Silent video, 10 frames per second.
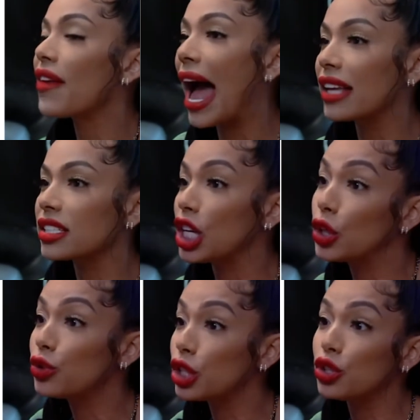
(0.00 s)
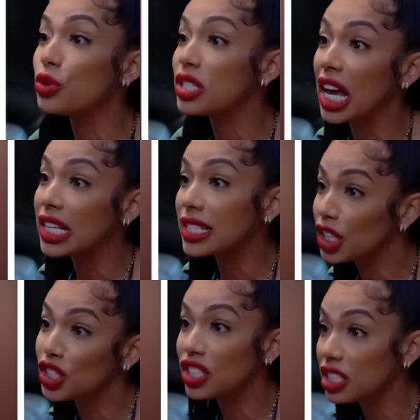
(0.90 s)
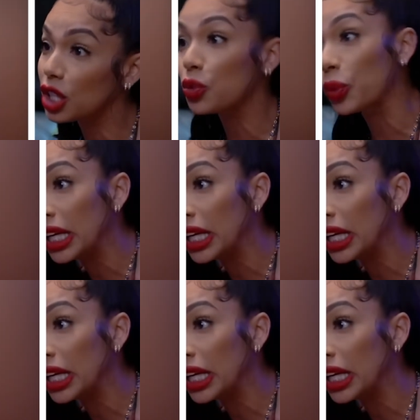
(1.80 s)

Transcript: The bail hearing took place in a sterilized